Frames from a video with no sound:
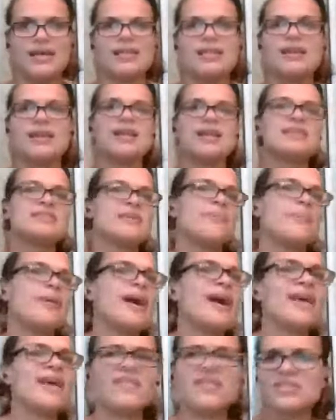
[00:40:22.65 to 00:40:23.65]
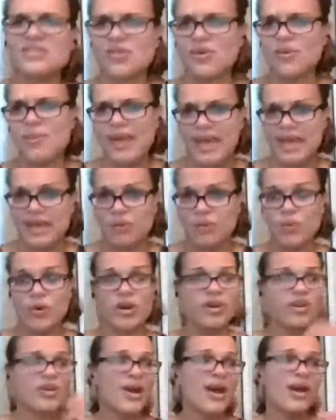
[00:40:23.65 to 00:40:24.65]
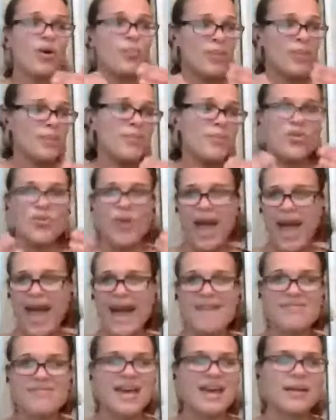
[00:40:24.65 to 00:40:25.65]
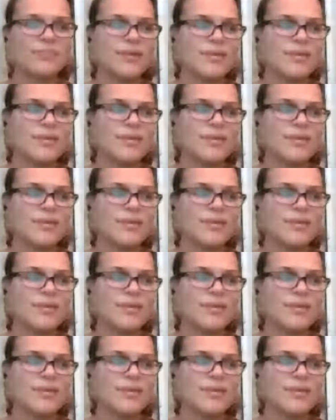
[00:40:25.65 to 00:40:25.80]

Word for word: then is it buying the domain where are you at oh maybe you have that